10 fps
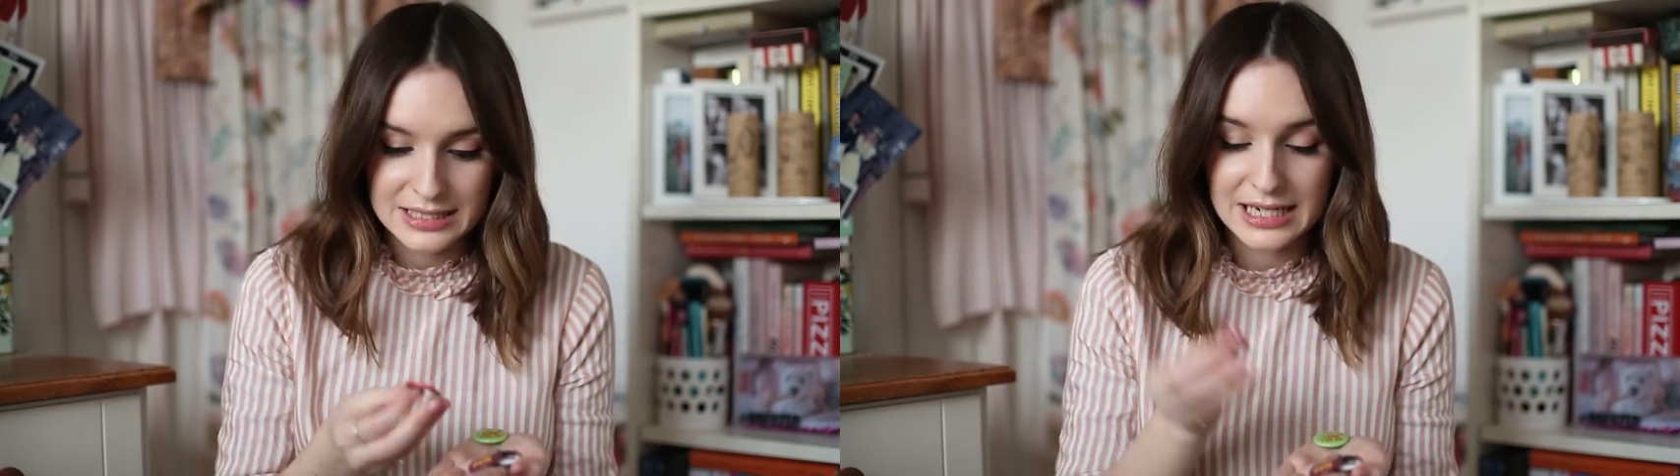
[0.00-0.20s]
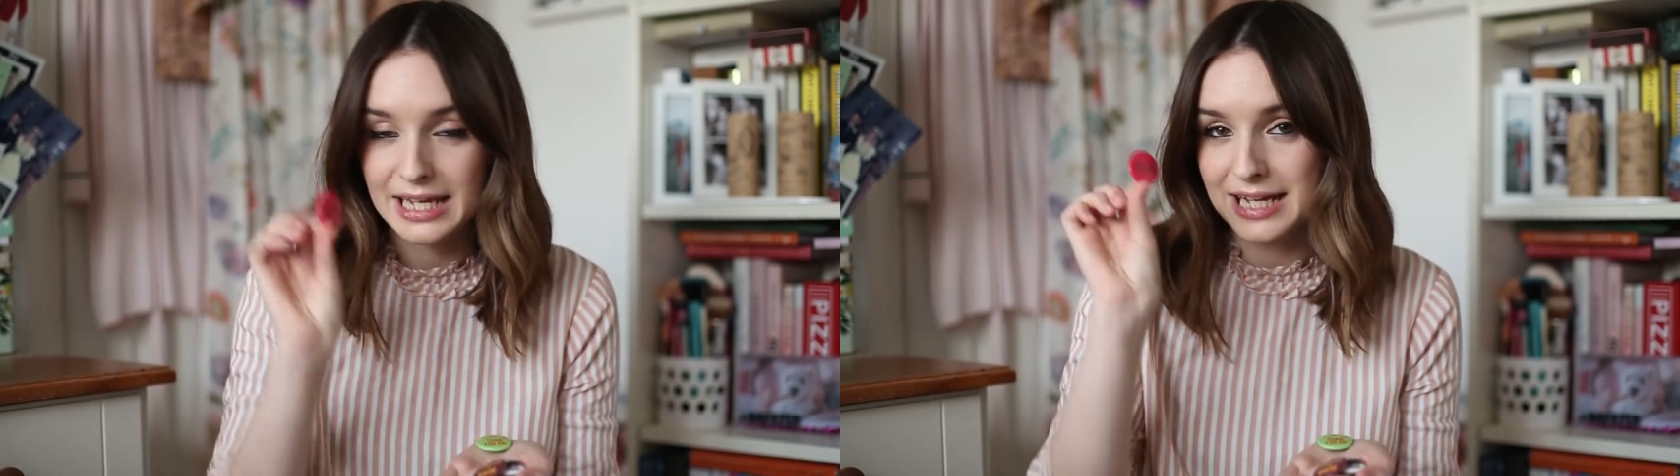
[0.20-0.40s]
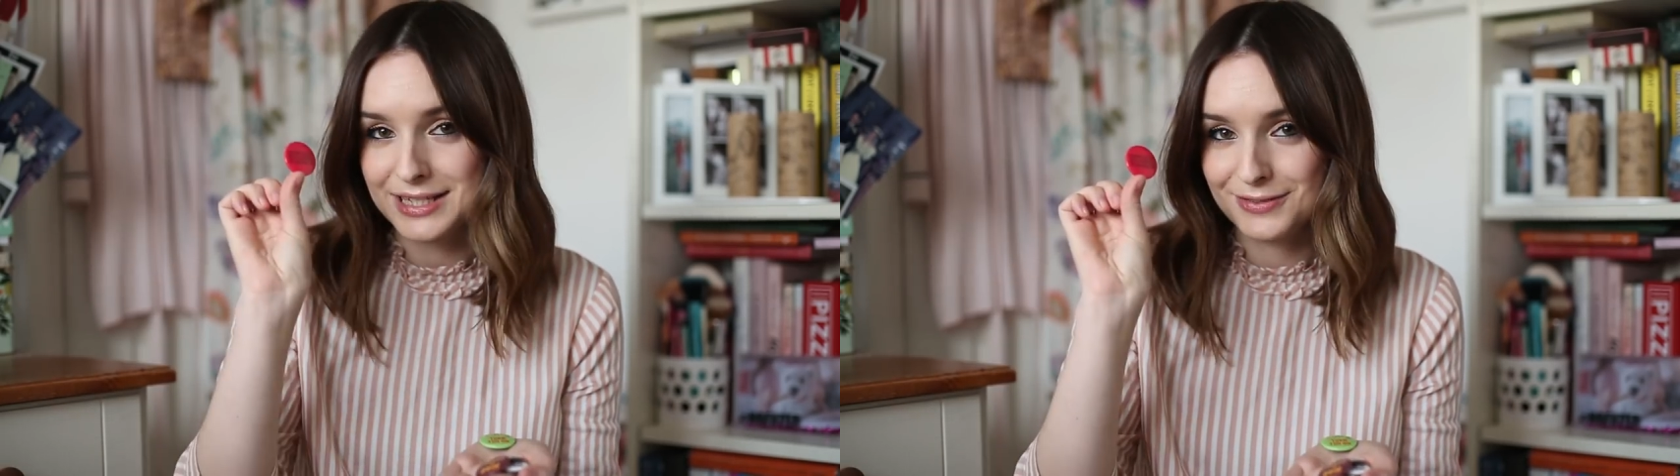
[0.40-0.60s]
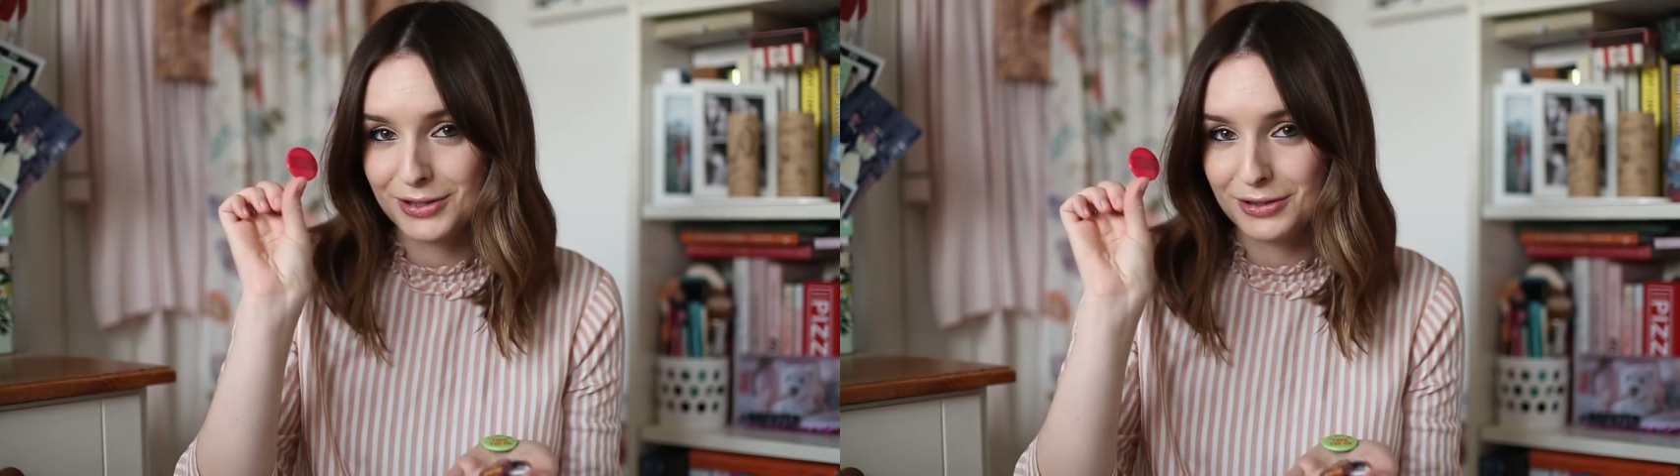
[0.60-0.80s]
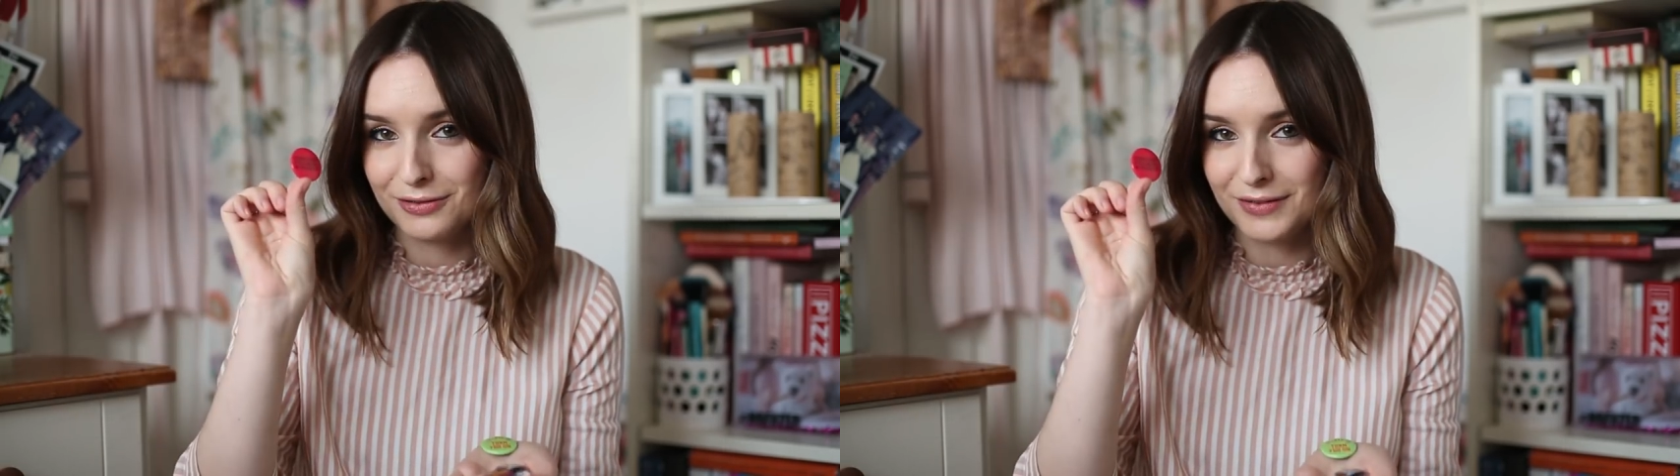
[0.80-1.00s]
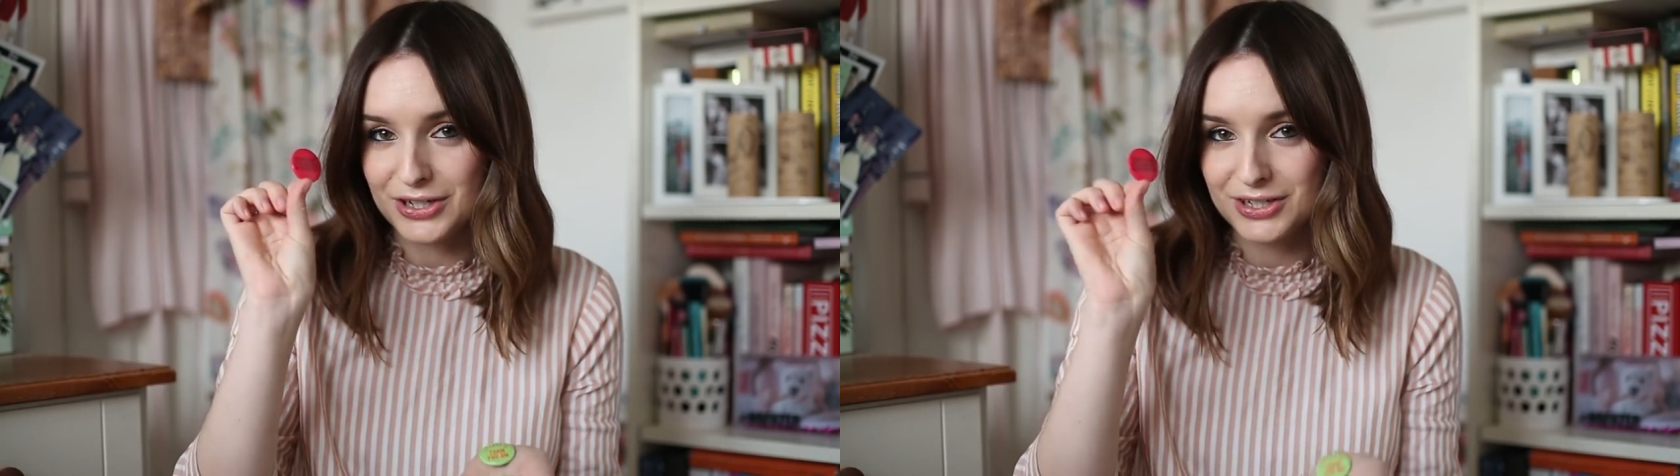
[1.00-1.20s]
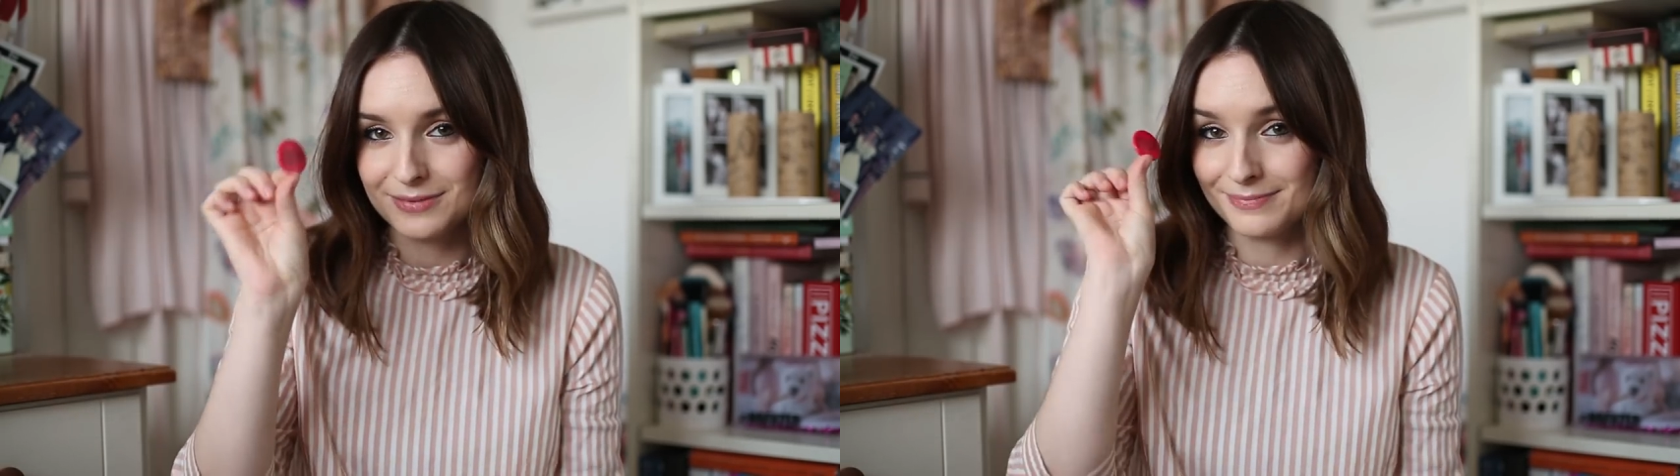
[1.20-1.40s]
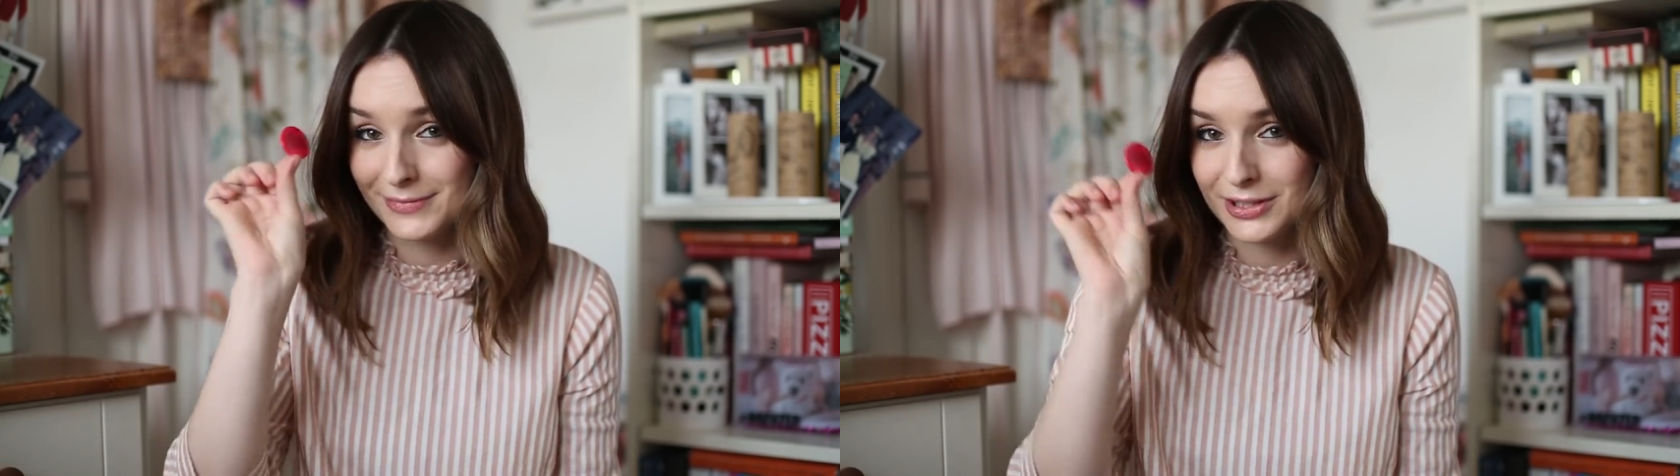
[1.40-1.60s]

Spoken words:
dedicated follower of fashion."